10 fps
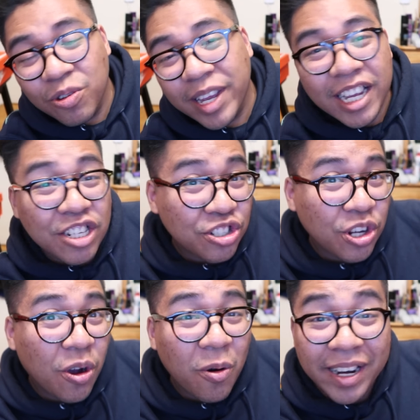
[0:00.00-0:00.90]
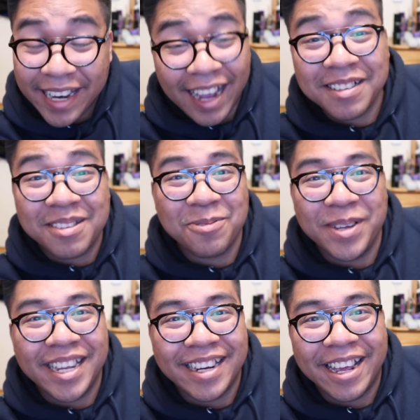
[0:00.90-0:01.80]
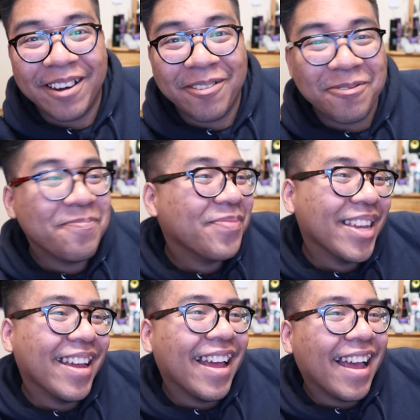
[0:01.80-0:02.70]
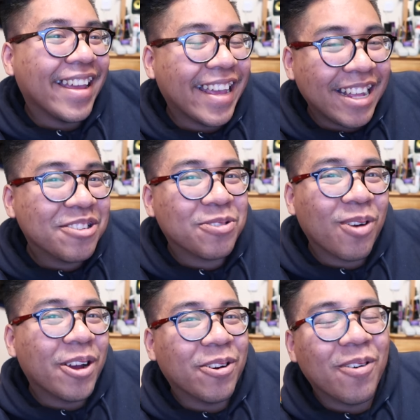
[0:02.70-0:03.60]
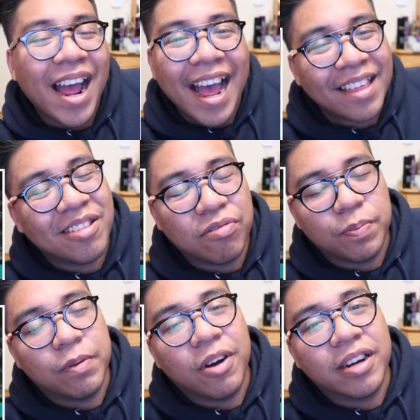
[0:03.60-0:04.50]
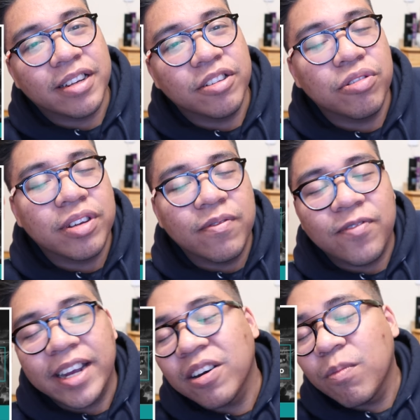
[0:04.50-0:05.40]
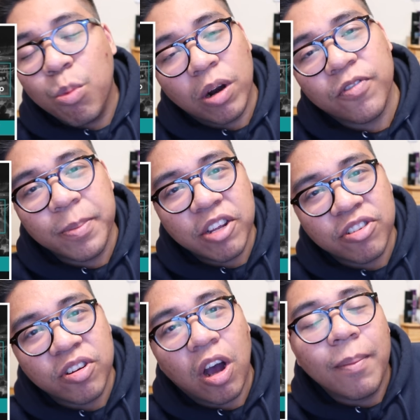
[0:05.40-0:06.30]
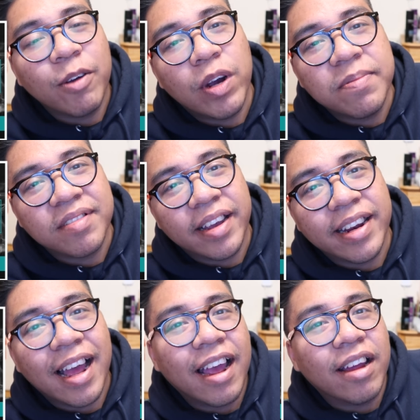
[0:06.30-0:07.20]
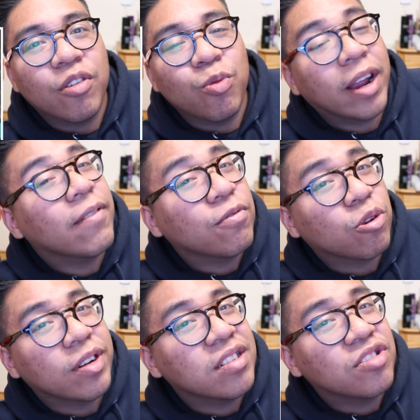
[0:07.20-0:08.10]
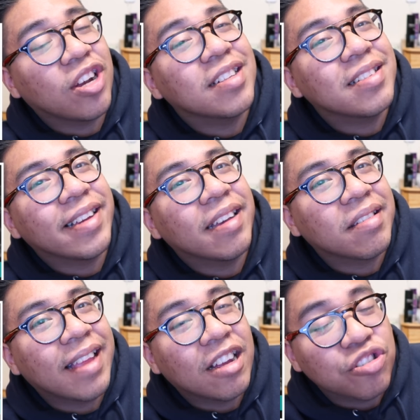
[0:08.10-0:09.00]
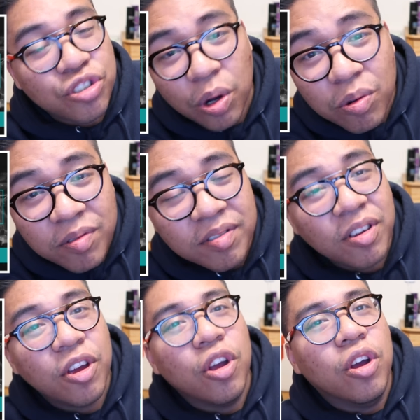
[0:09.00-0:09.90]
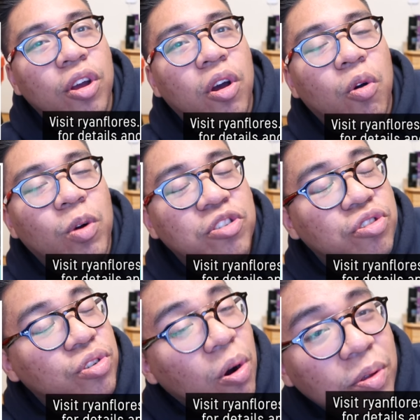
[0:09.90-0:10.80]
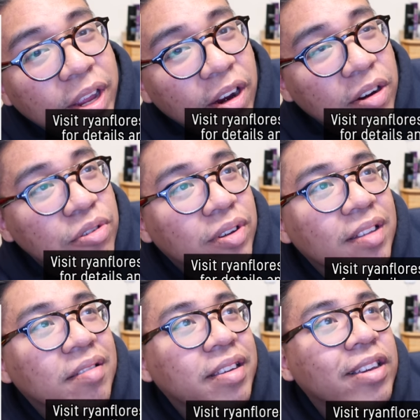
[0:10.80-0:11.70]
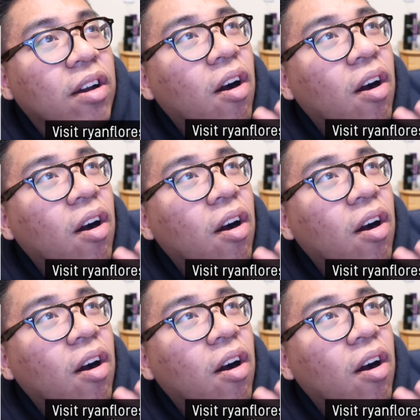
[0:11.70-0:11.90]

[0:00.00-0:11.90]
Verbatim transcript: doing a show next week now in Toronto at the supermarket. You can find out more information on my website at ryanflores.ca slash shows. Once you go there, you can see